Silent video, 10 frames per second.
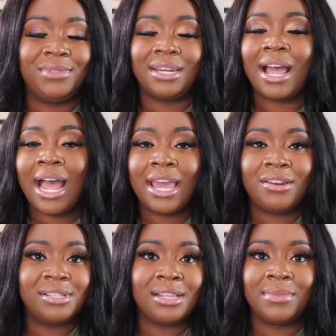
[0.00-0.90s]

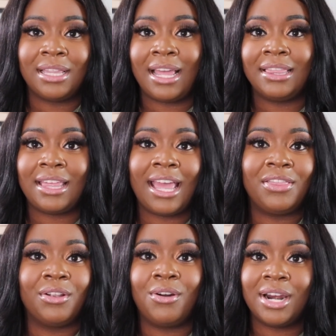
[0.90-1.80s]
denied or something like
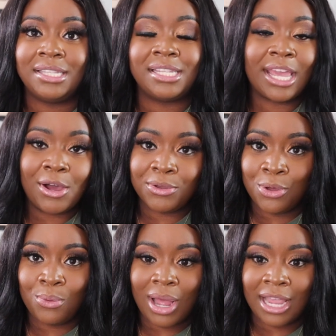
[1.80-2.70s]
that, they're going to tell
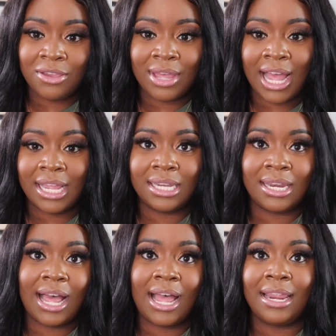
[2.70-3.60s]
you why you got
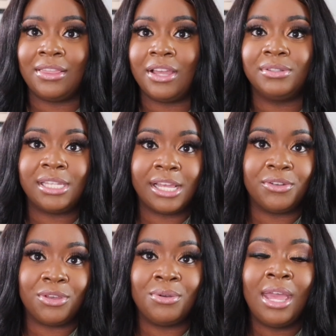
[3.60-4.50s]
denied, and they'll
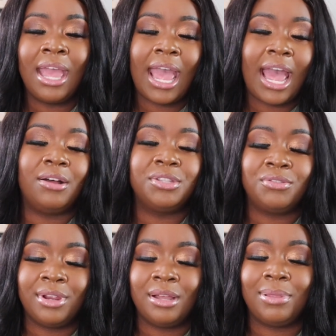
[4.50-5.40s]
tell you how
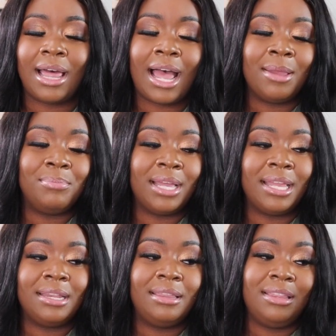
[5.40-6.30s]
to reapply.
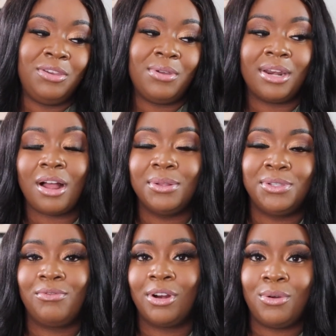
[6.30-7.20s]
But you can
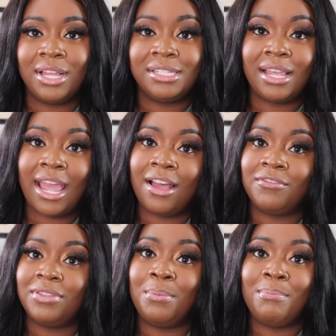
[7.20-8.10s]
also request to
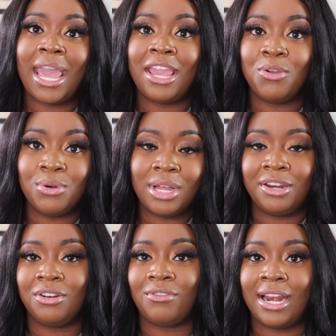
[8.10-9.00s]
have the manual
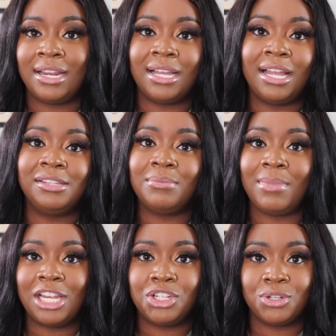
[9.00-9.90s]
underwriting done to
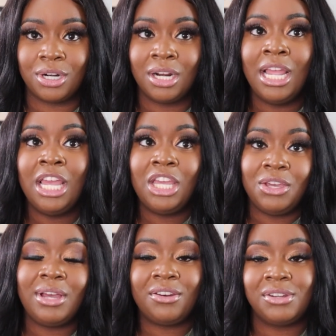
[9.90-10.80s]
make sure
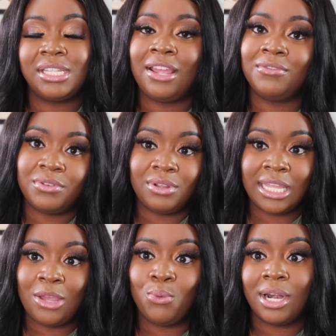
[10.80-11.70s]
you understand
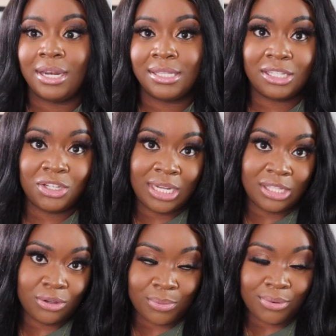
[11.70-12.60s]
fully what it is that you
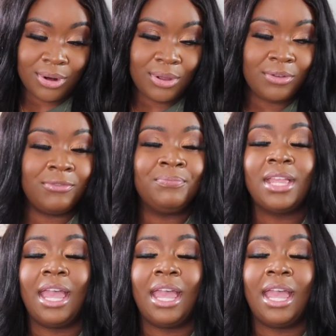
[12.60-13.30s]
need to improve